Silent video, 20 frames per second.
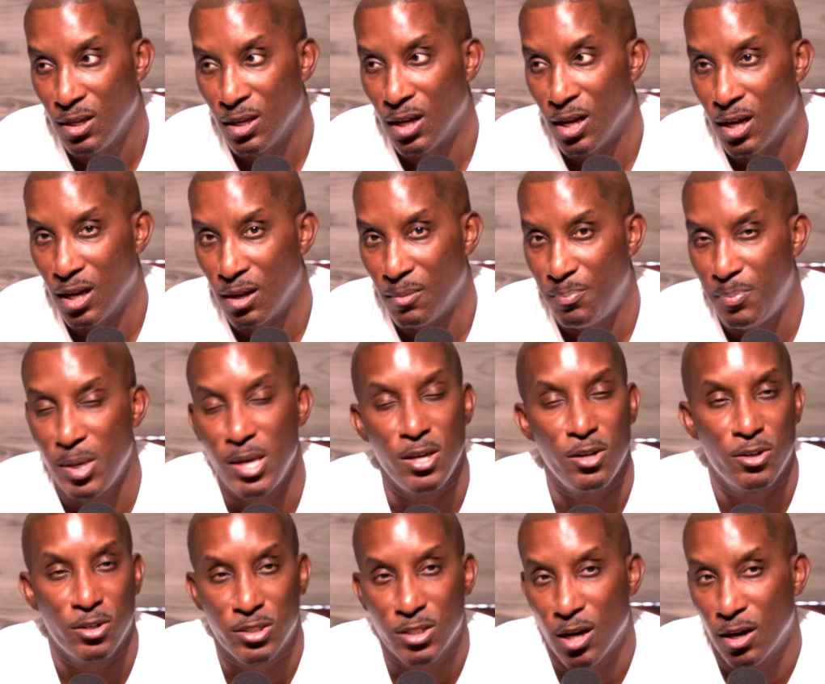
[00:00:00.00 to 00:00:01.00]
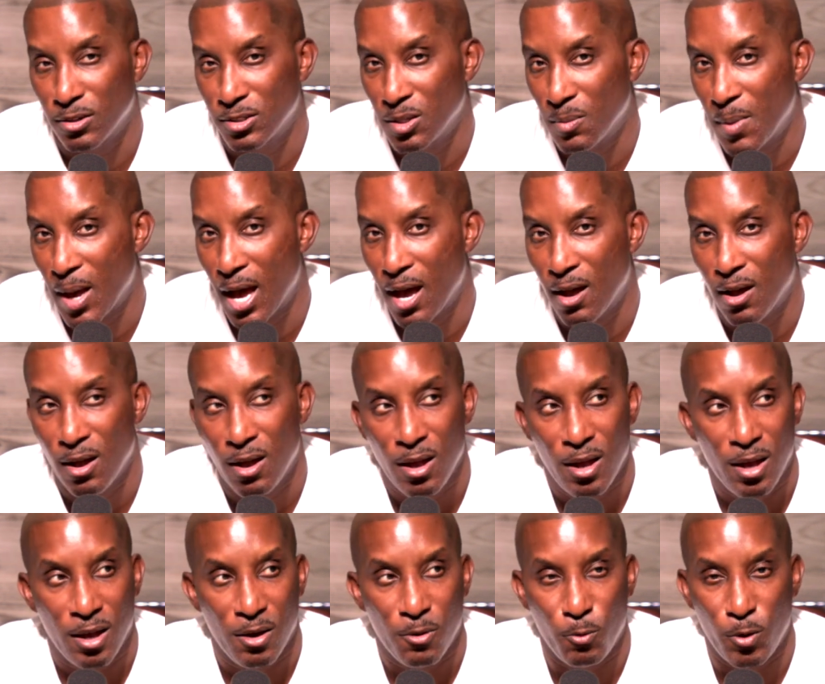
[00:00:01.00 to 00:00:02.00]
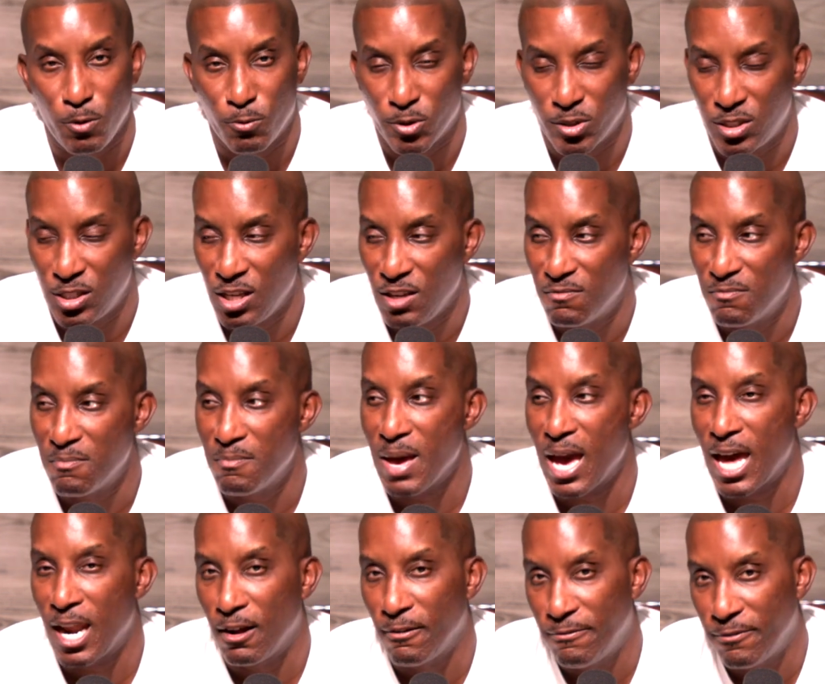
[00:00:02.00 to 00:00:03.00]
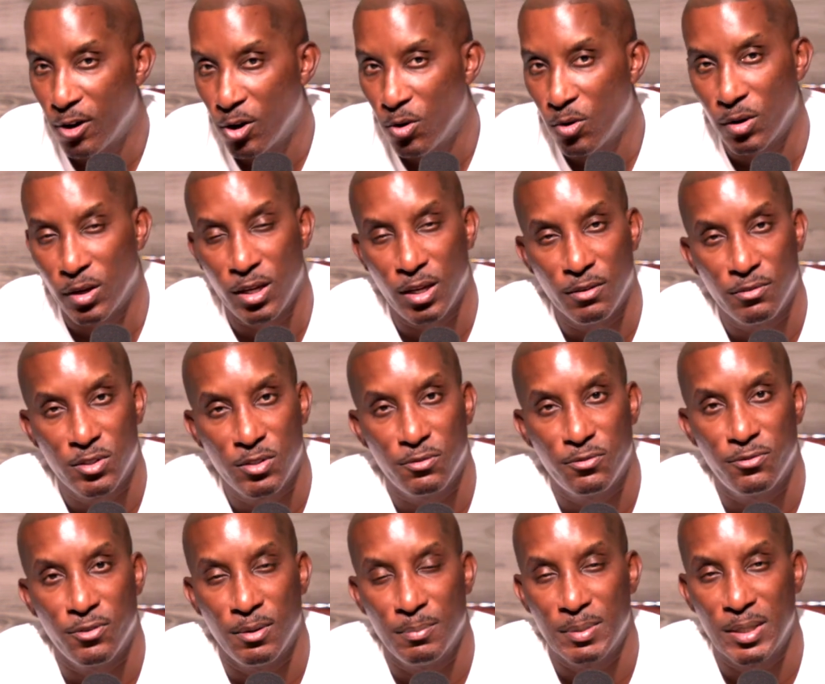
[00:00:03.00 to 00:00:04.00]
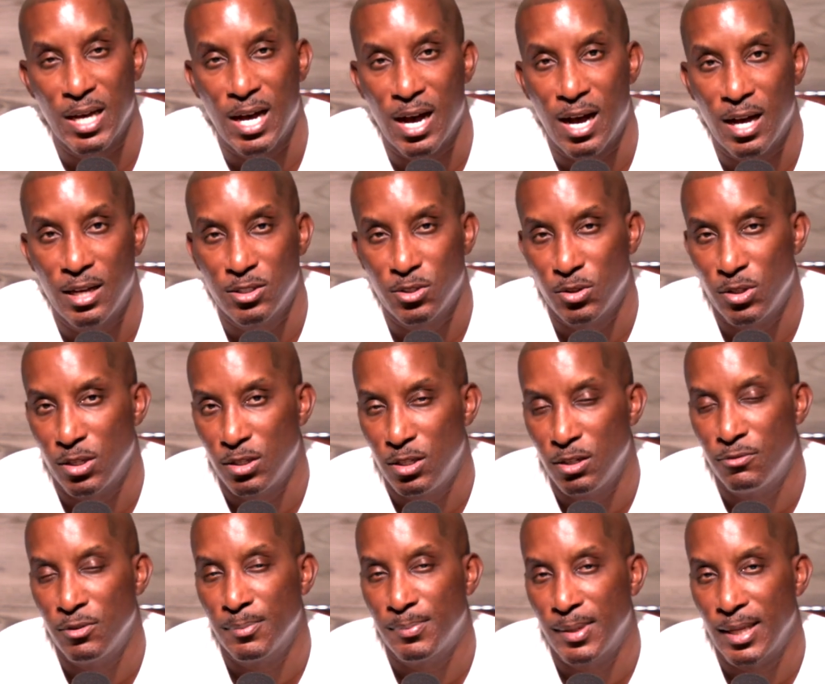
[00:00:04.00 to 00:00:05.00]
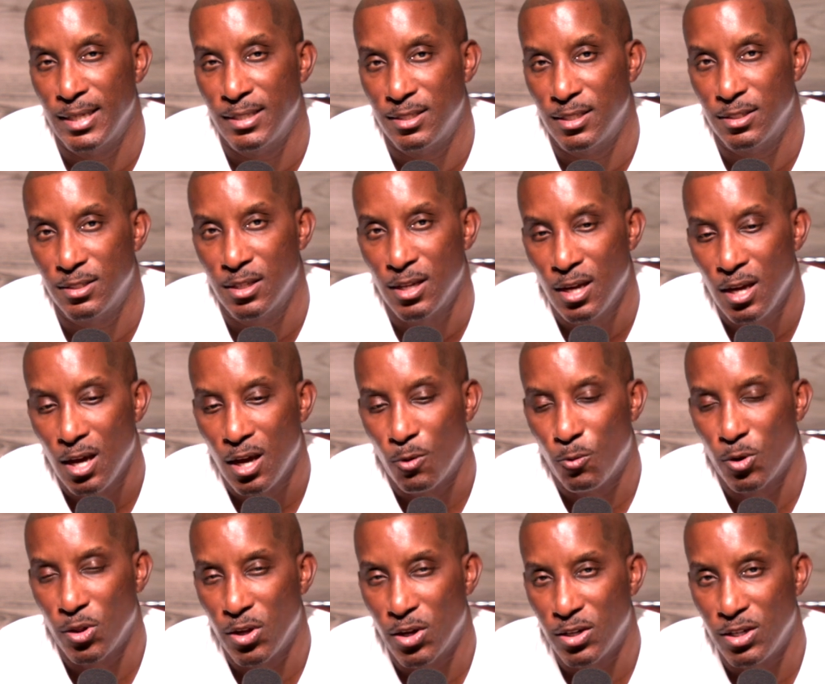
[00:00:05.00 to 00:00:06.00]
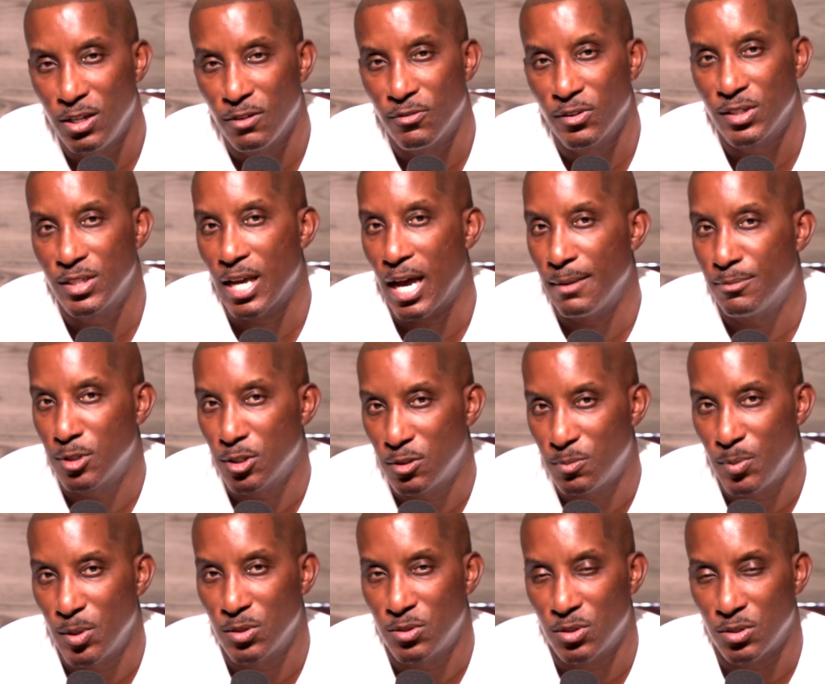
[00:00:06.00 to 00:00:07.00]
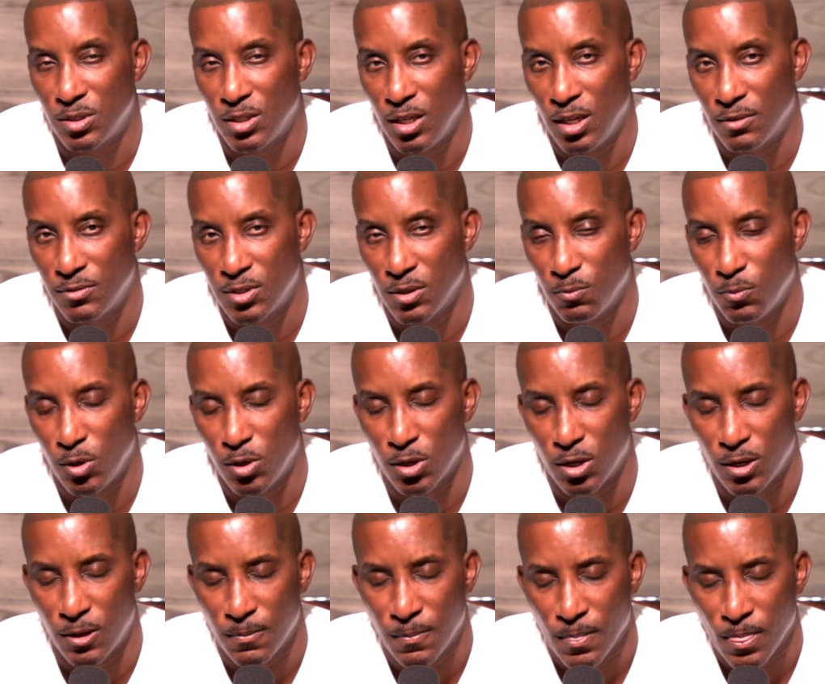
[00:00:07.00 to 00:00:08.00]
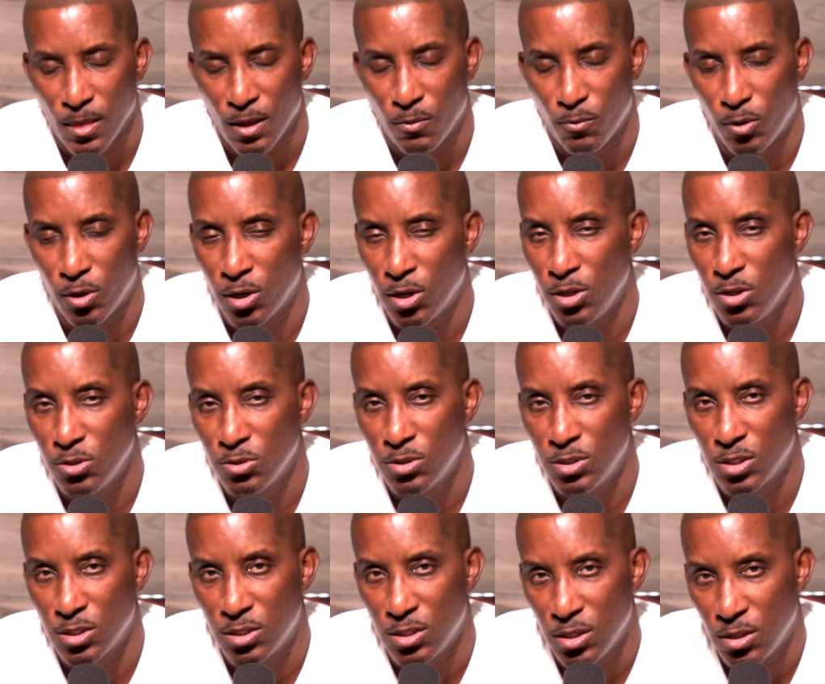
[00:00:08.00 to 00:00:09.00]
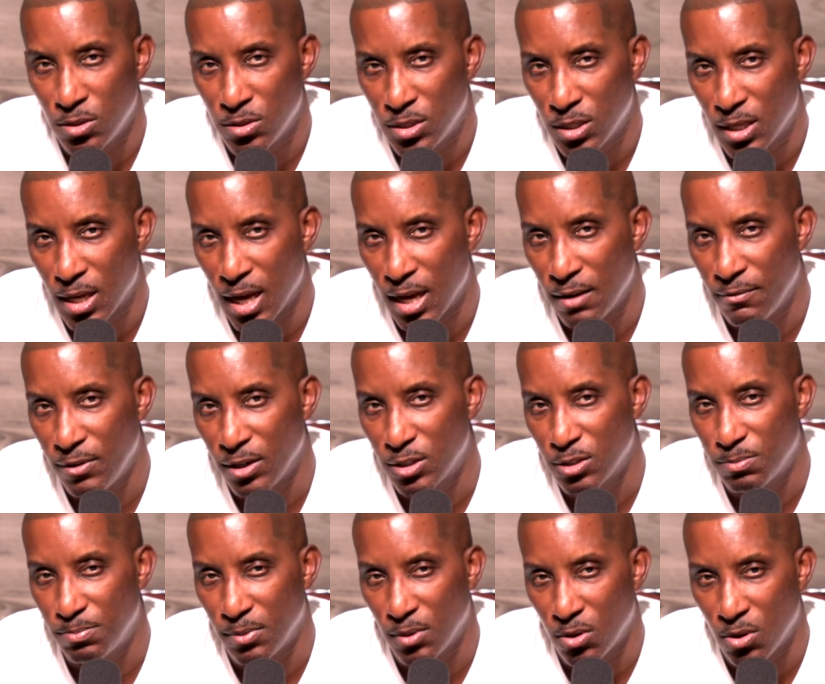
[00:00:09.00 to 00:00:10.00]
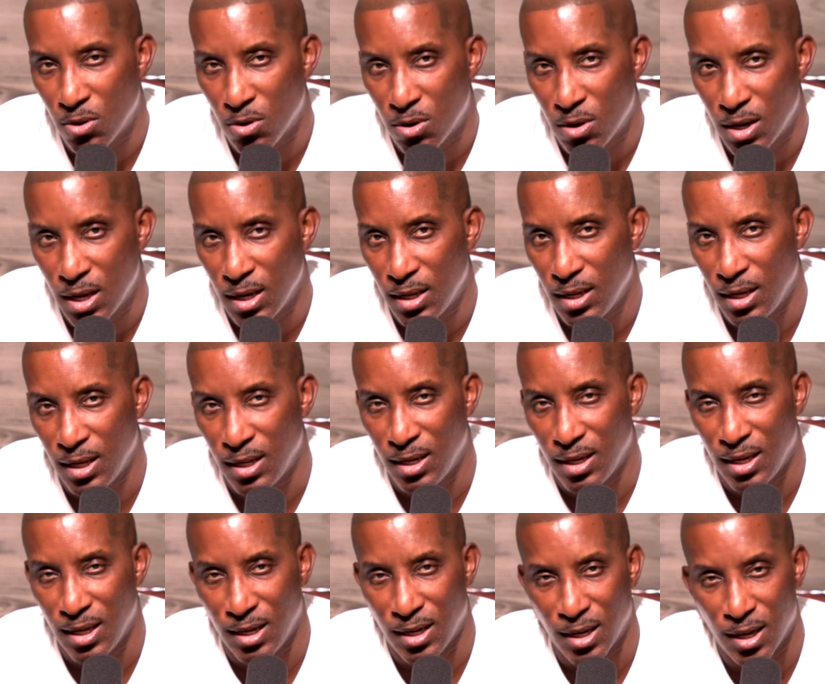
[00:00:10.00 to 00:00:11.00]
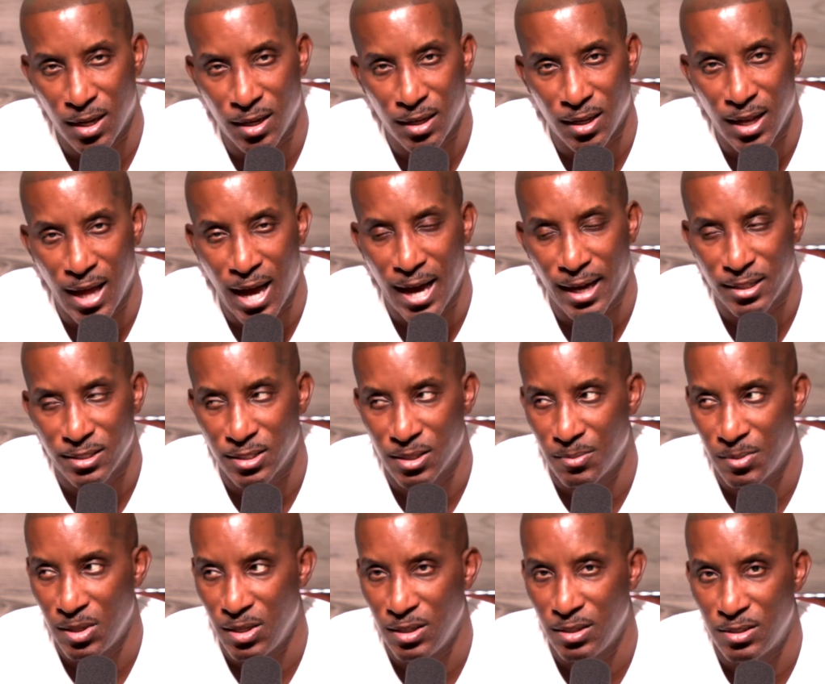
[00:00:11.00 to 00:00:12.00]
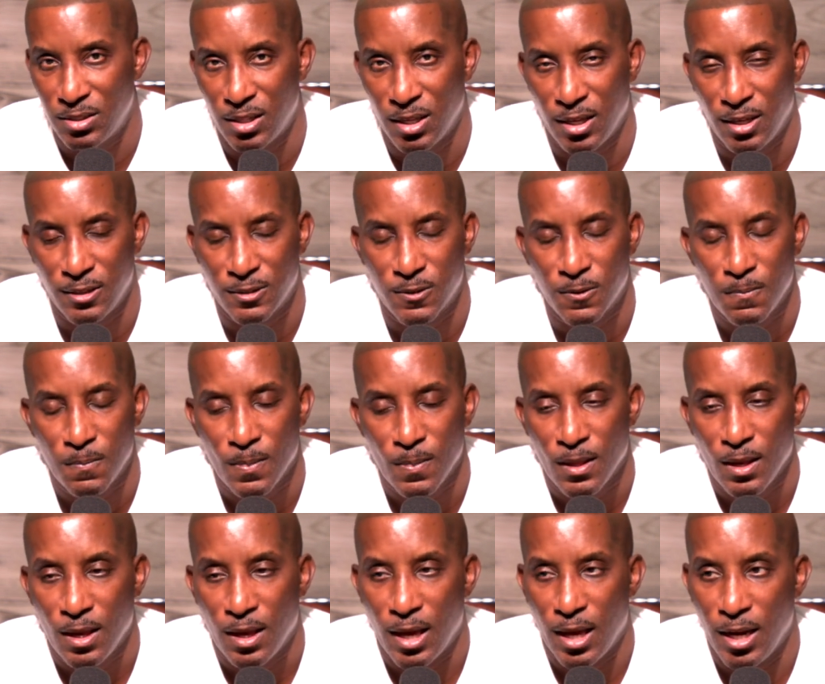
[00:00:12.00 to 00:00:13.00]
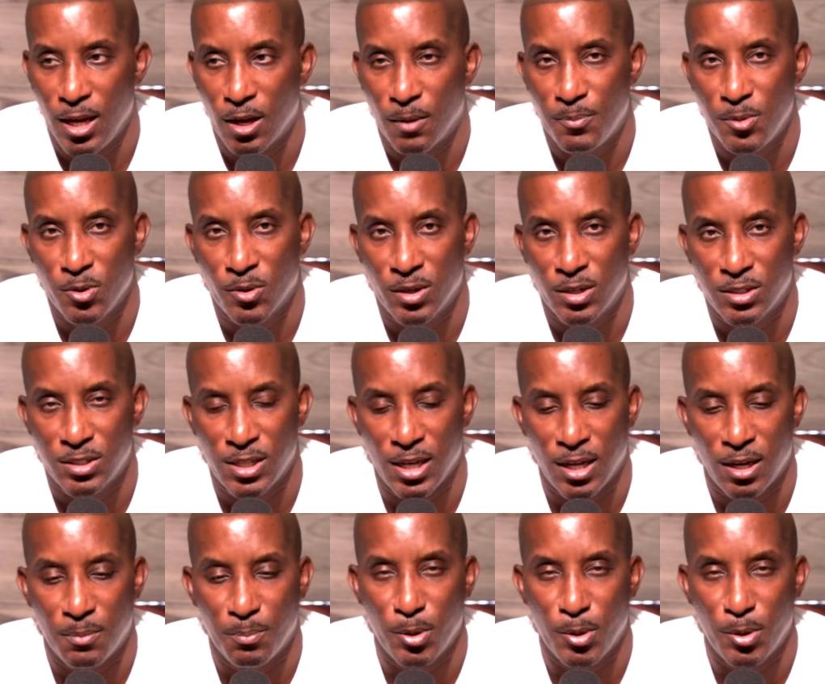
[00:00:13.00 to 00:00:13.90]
Uh, Peter talks about we receive manifold gifts from God. So there are different places where there are different types of spiritual gifts. And we're gonna we're gonna use this series to kind of explore and and, and unlock some of these things and help you understand them.